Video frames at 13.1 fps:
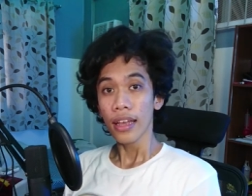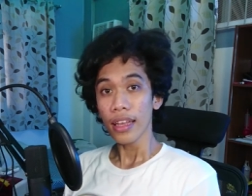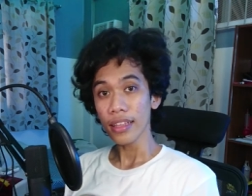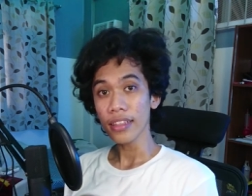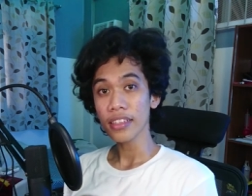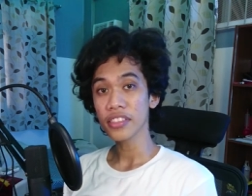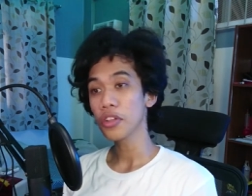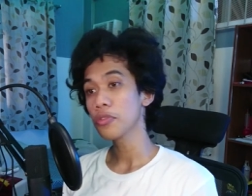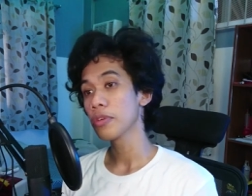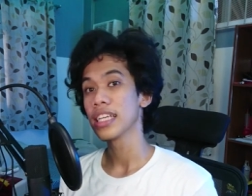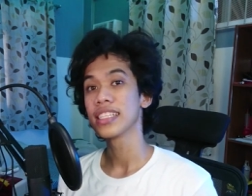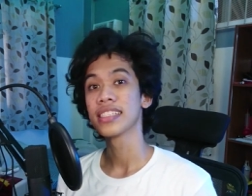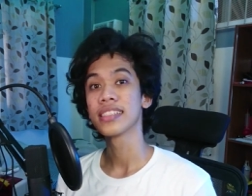And as
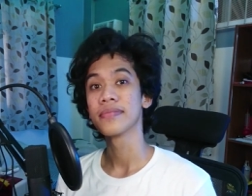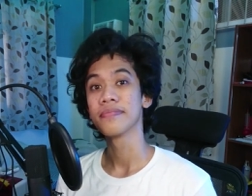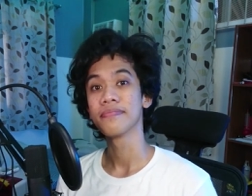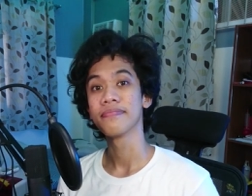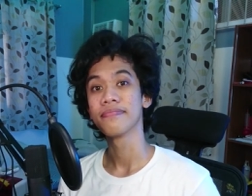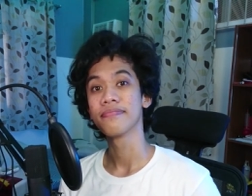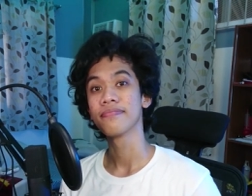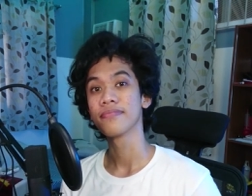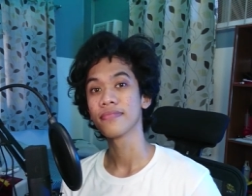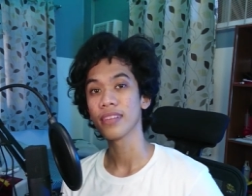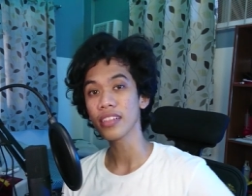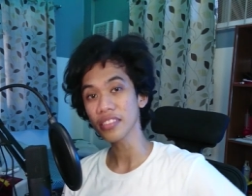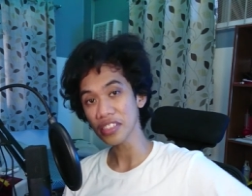always,
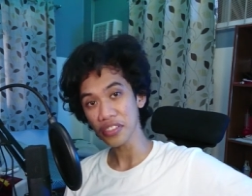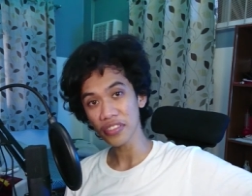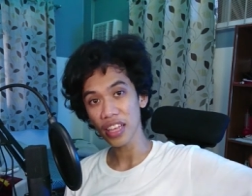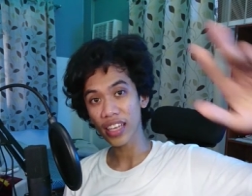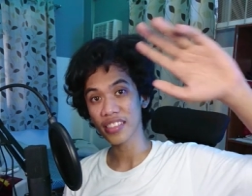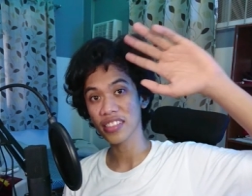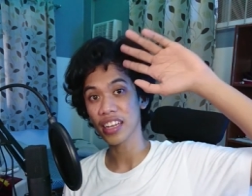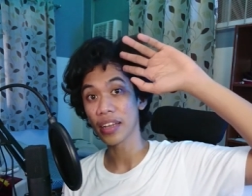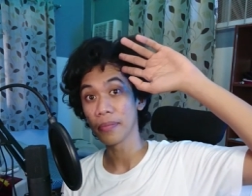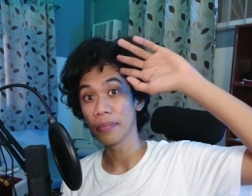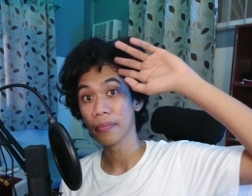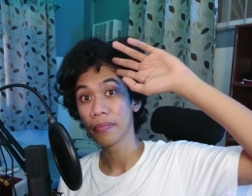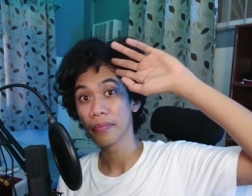I'll see you next
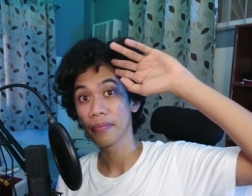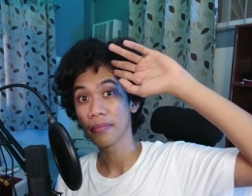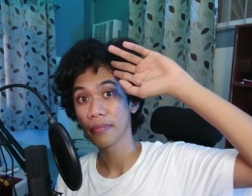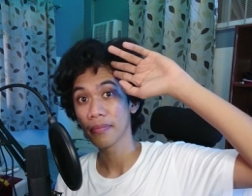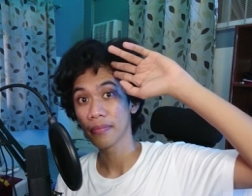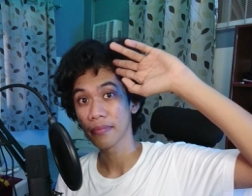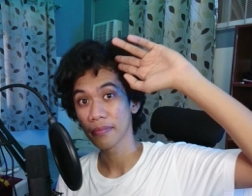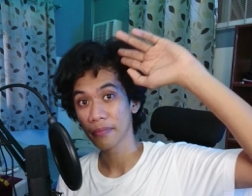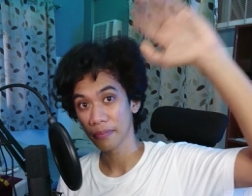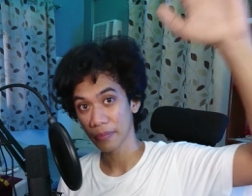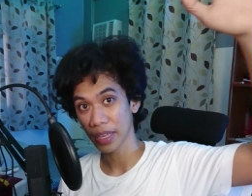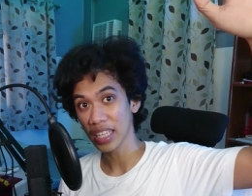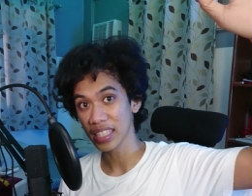time.
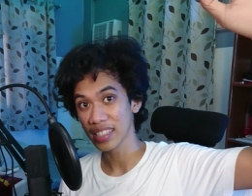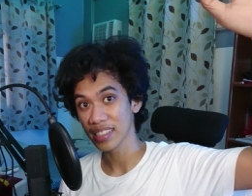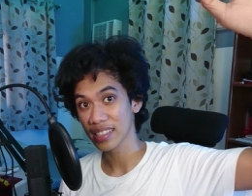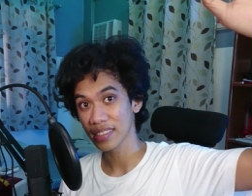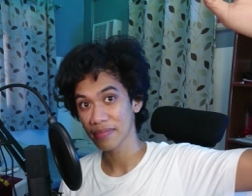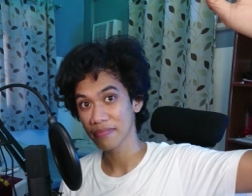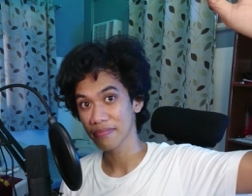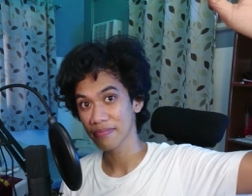Peace.